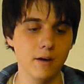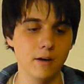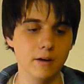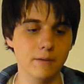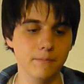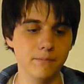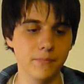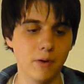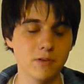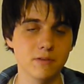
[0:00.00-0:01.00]
I
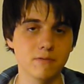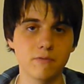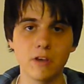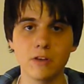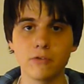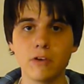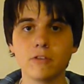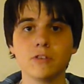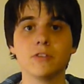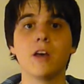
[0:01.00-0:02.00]
was thinking of giving
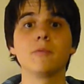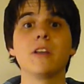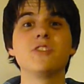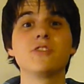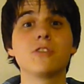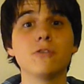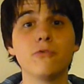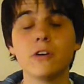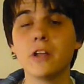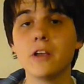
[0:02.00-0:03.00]
this a 9, but I just couldn't
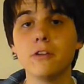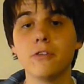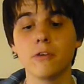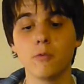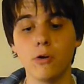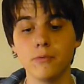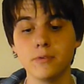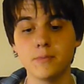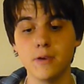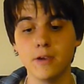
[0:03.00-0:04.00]
find anything wrong with
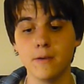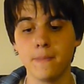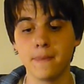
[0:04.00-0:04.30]
this beer.